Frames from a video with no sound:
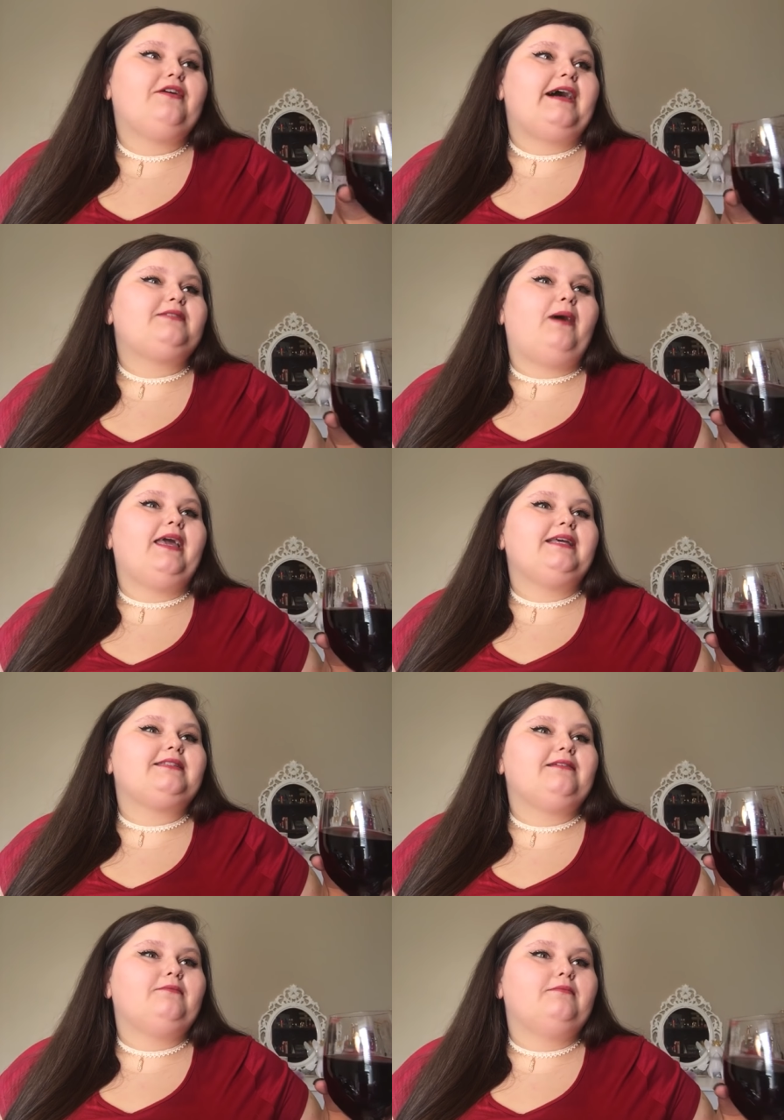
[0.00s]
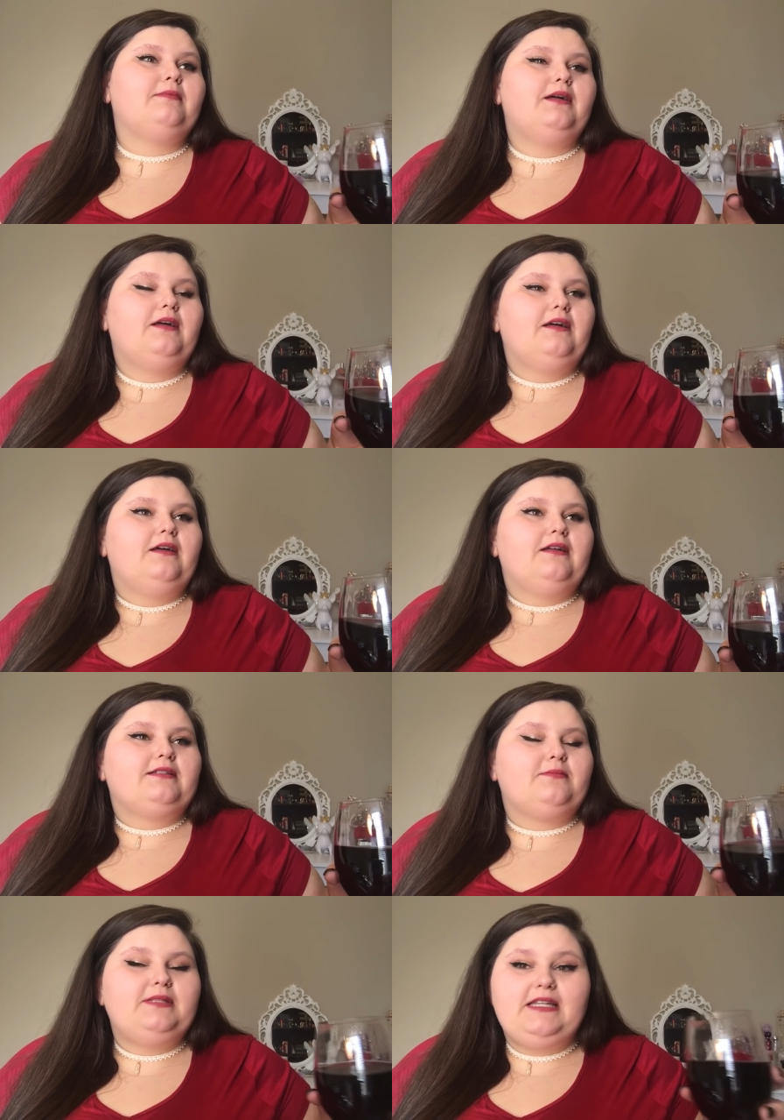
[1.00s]
you guys might get some
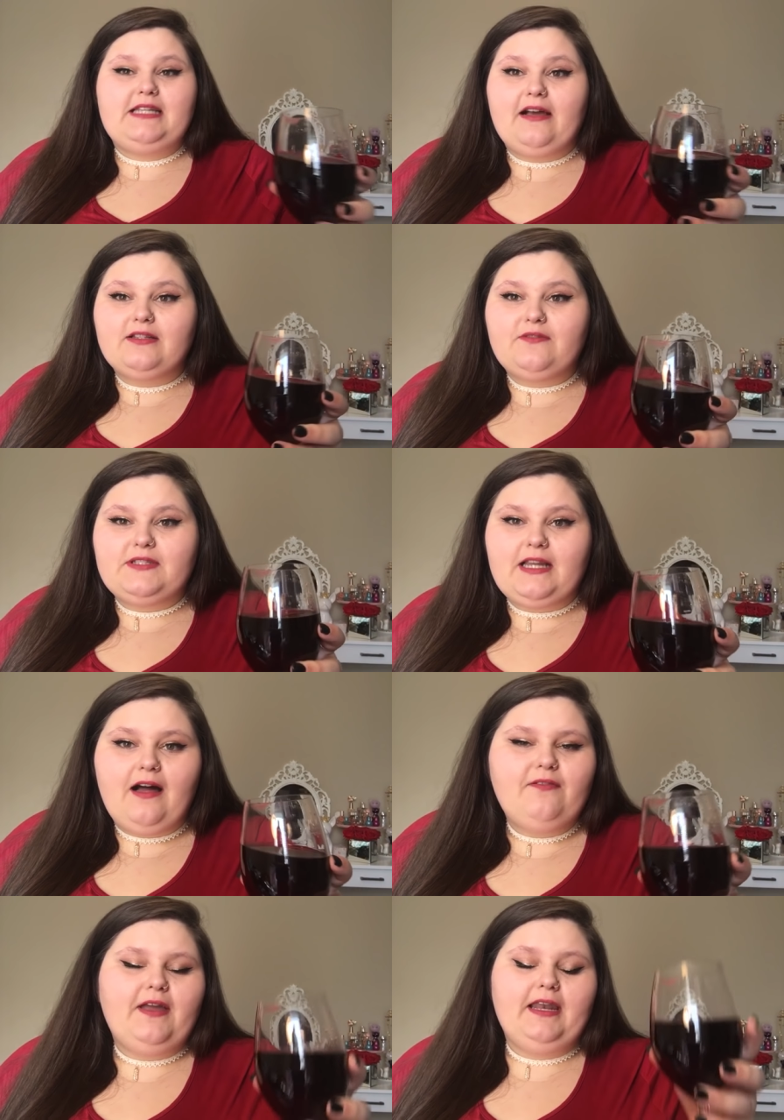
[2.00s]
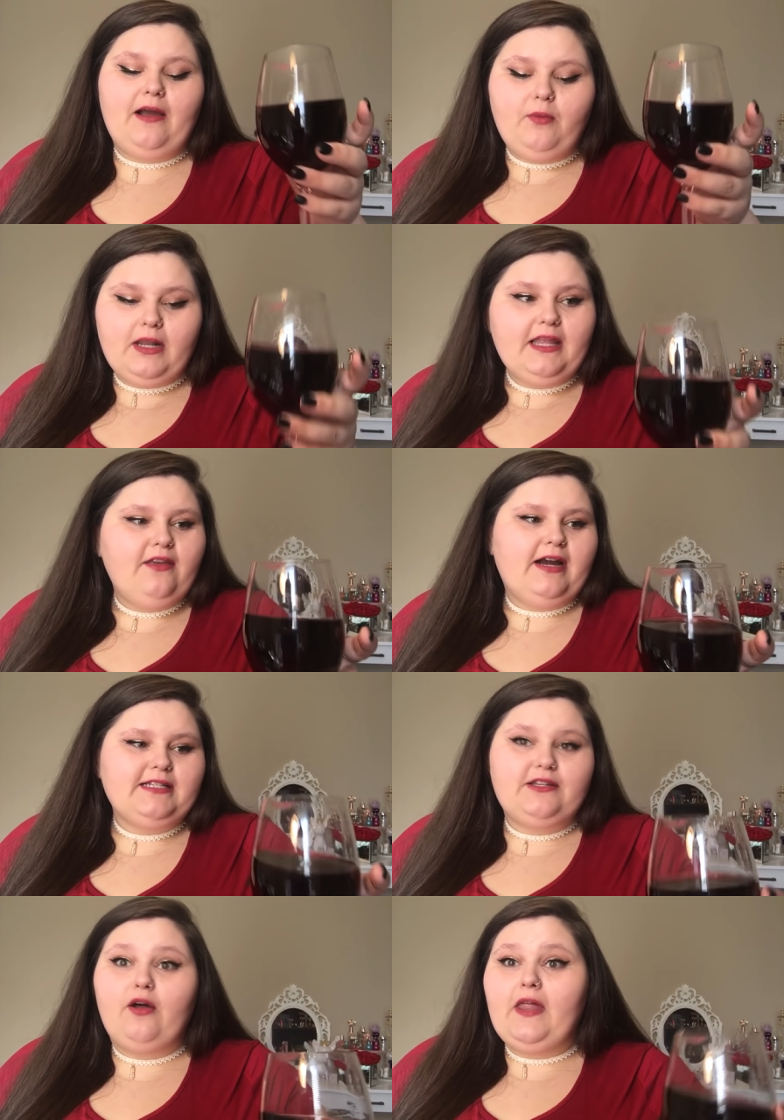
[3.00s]
some details of stuff. And I want to let you
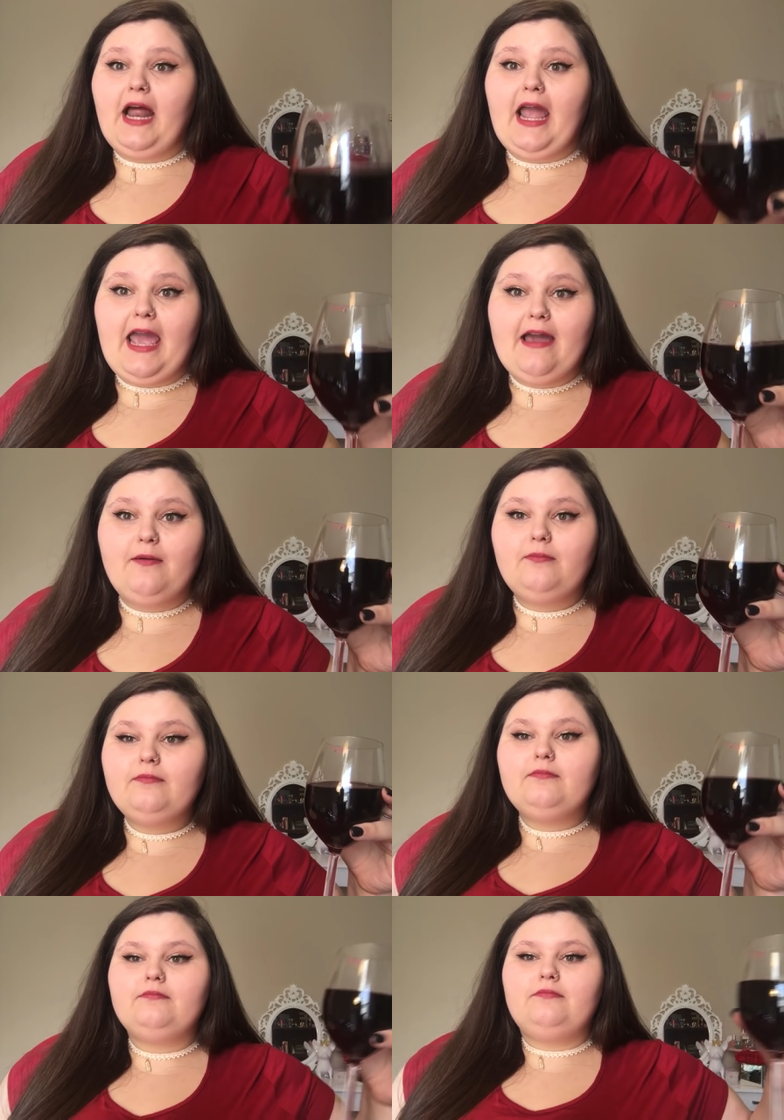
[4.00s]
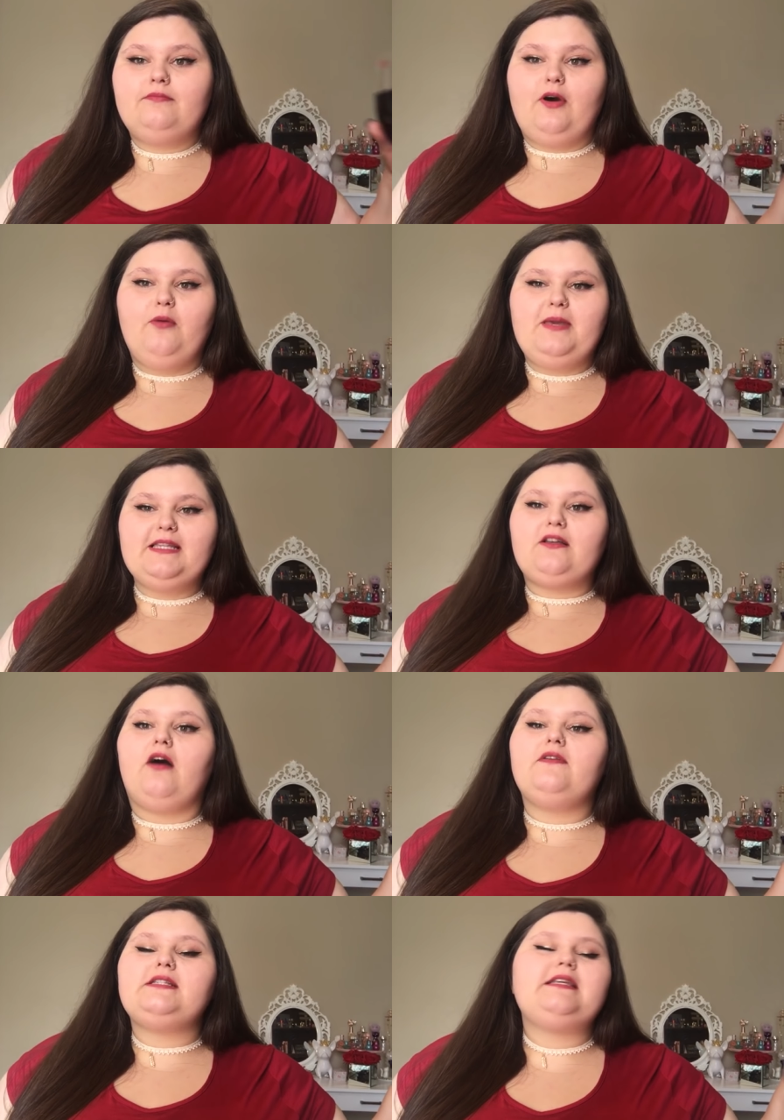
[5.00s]
guys know that I am obese,
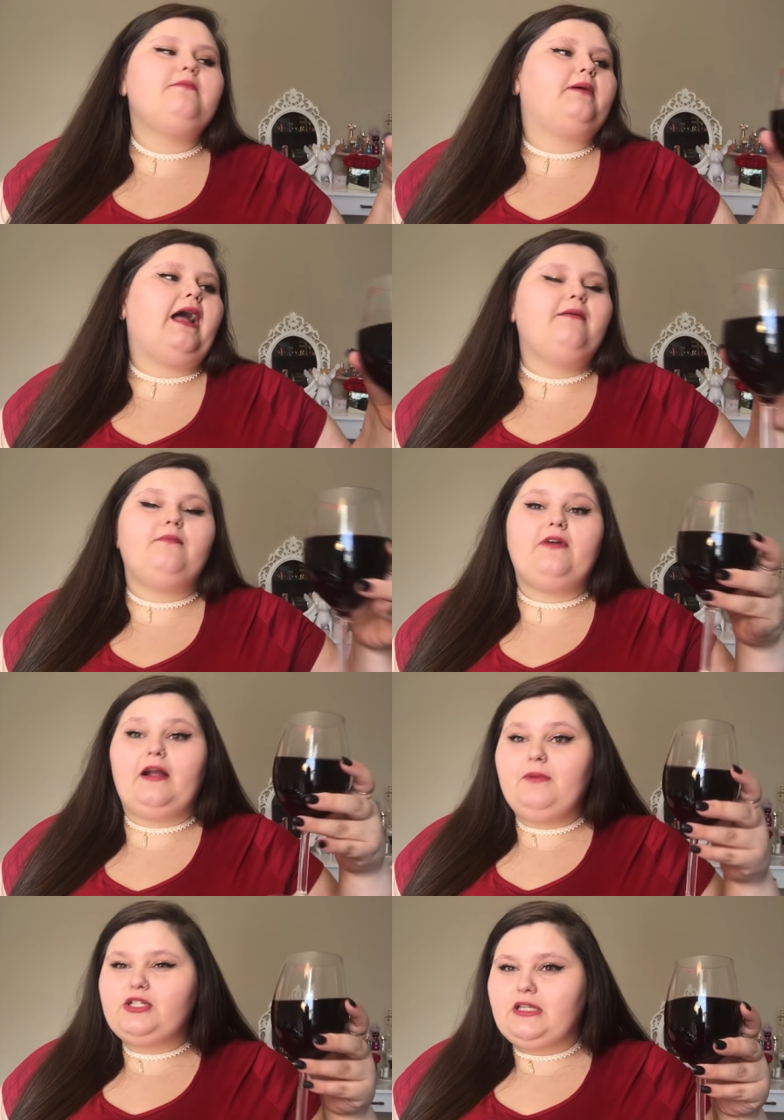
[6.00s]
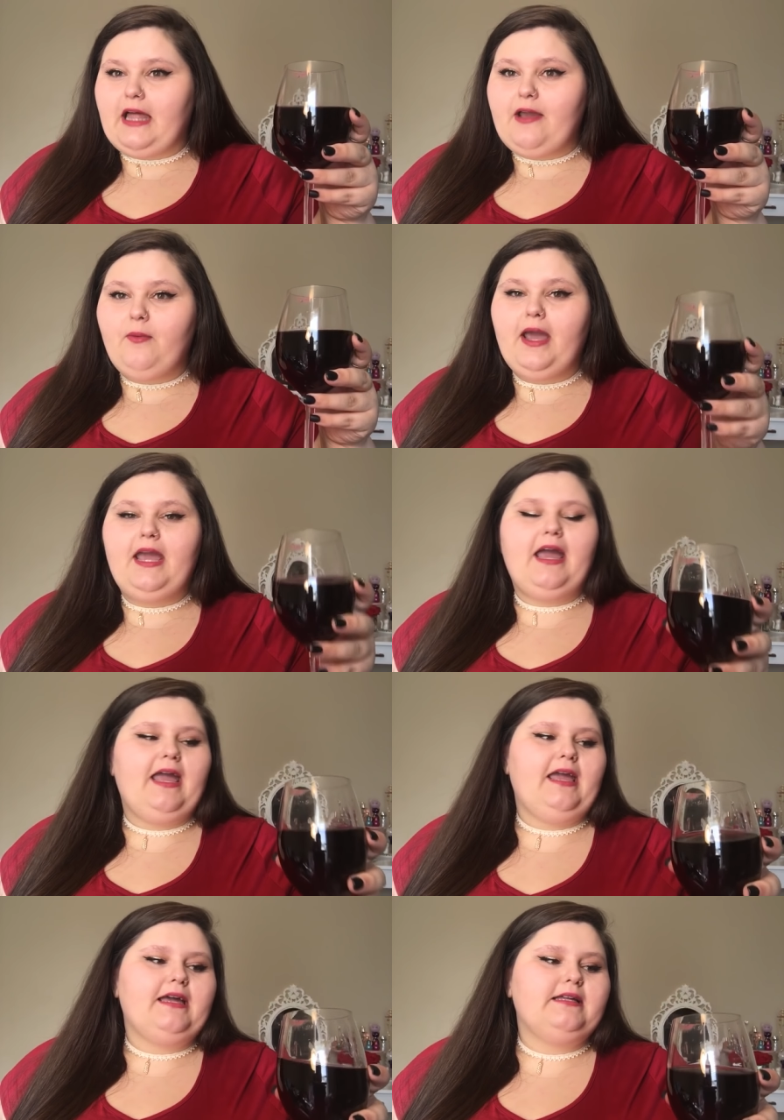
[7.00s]
obviously, but I'm very much a lightweight
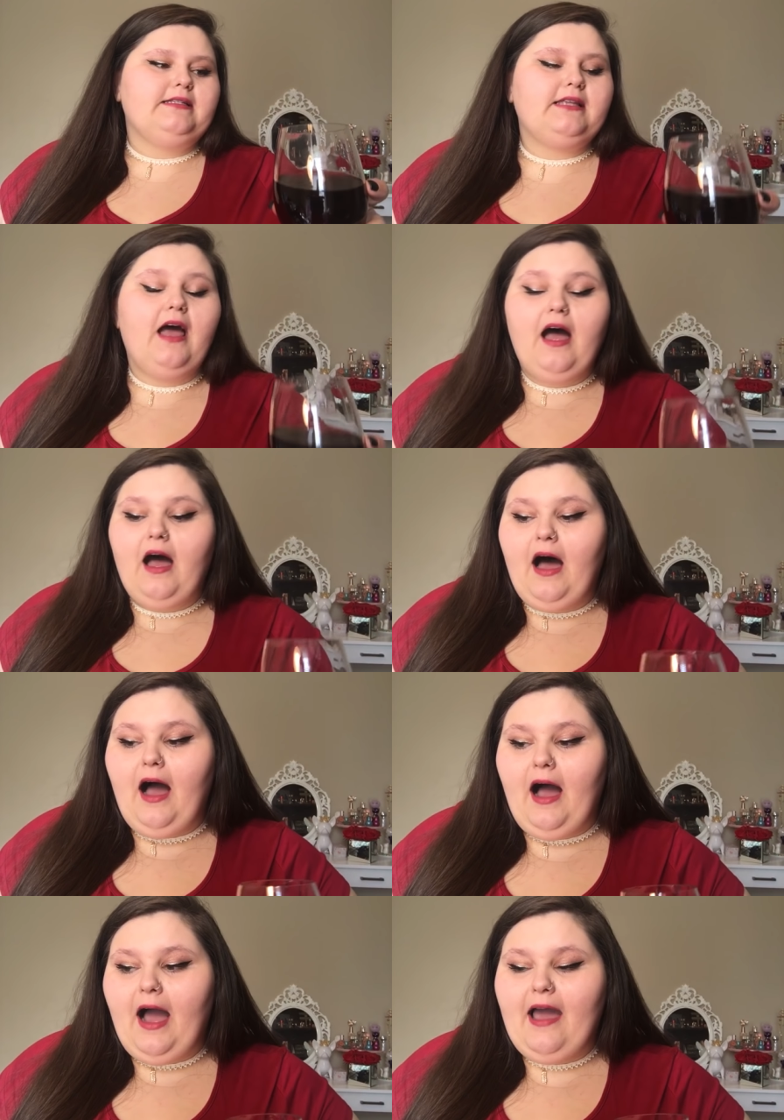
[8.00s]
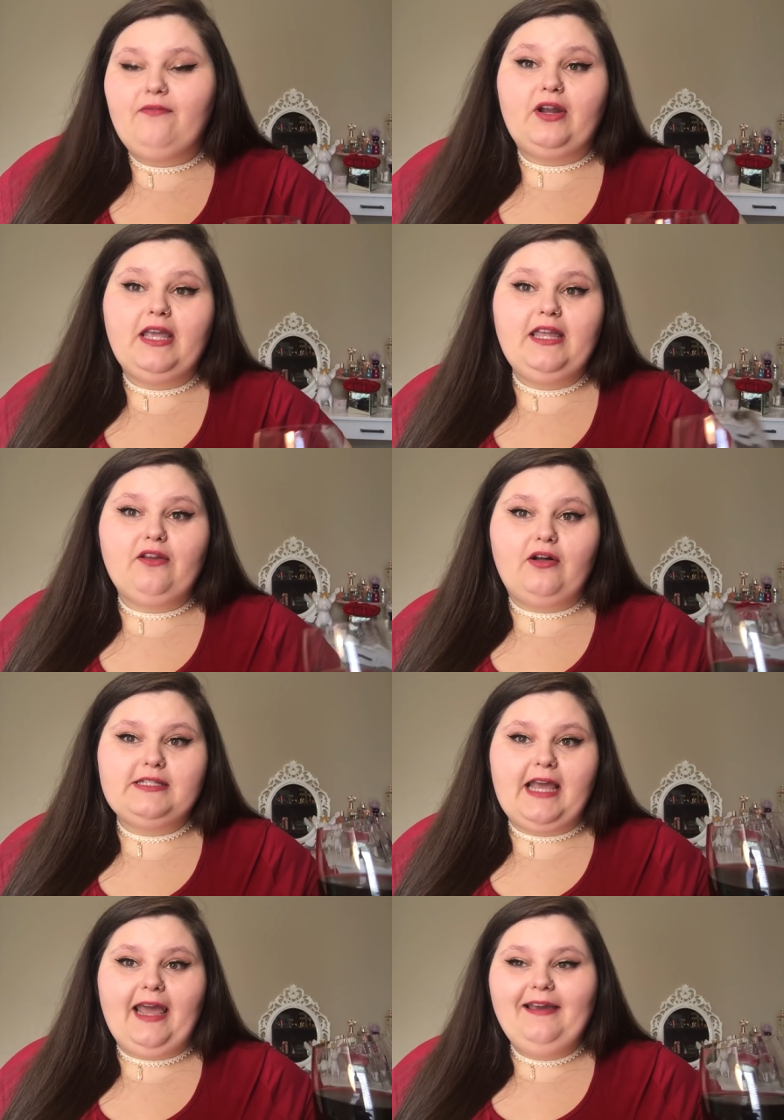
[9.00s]
and I have not eaten all
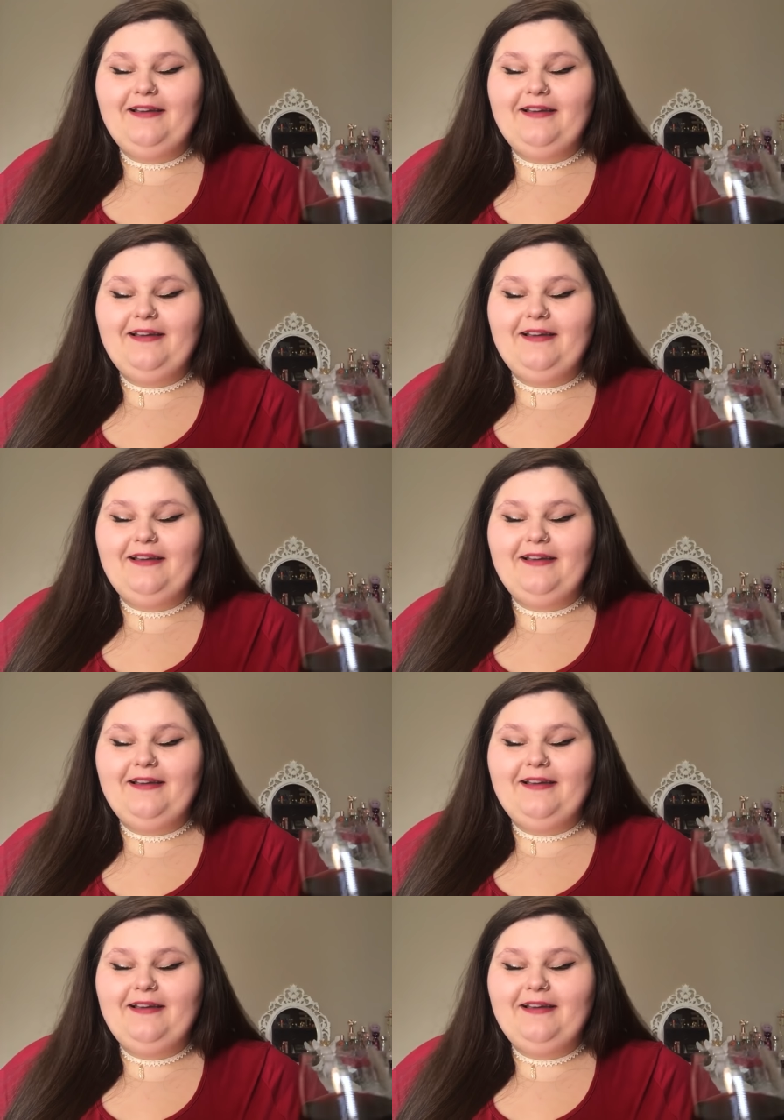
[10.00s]
day.